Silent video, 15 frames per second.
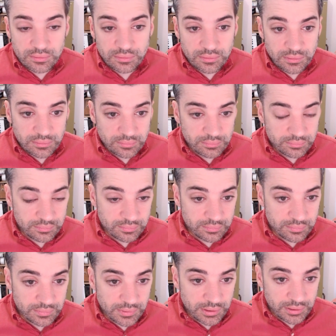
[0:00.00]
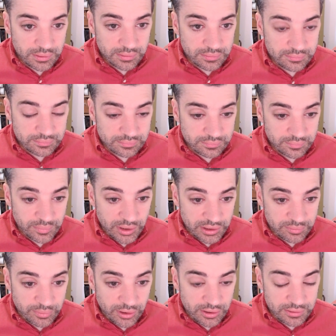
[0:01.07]
the uh,
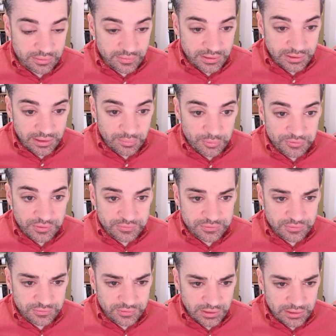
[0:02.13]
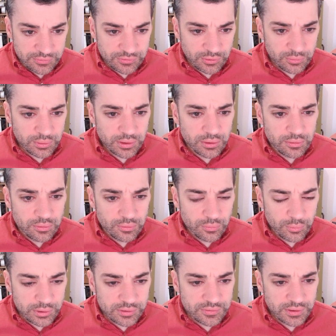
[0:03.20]
body part that enables us to see. So
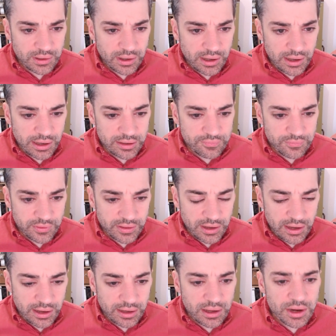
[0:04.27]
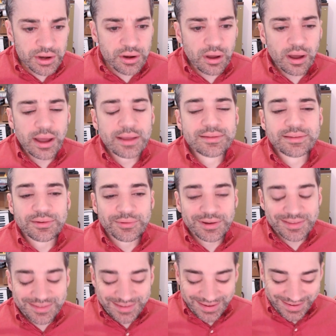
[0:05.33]
what is an eye for the eye? A nod, I see what
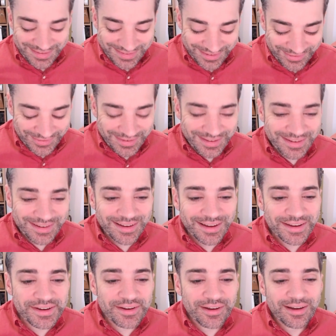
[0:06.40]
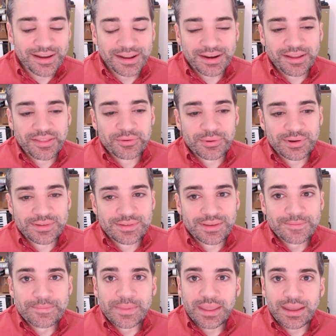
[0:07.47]
it's saying. So a nod, in other words,
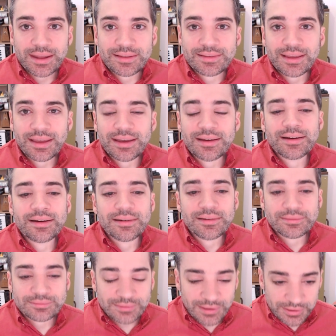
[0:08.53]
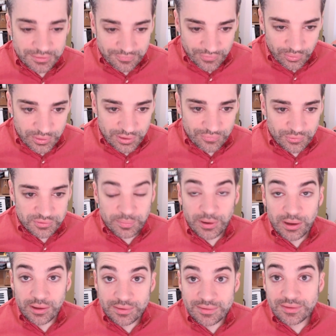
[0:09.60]
it is an affirmative
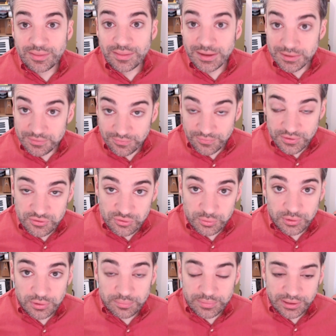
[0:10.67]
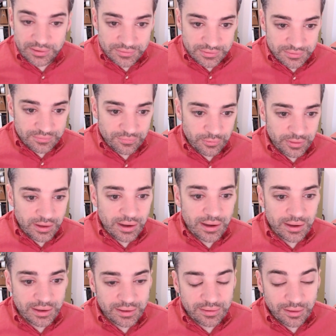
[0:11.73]
response that is visual because it is for the
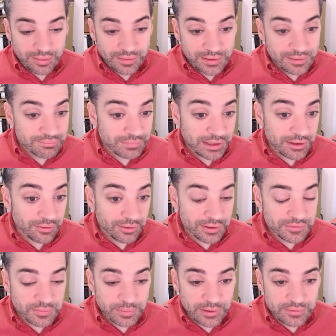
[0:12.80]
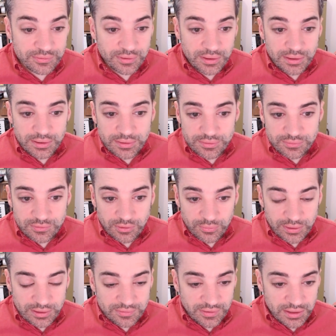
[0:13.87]
eye, not the ear, I suppose. So
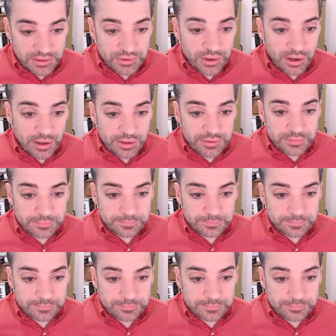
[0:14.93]
it is a nod.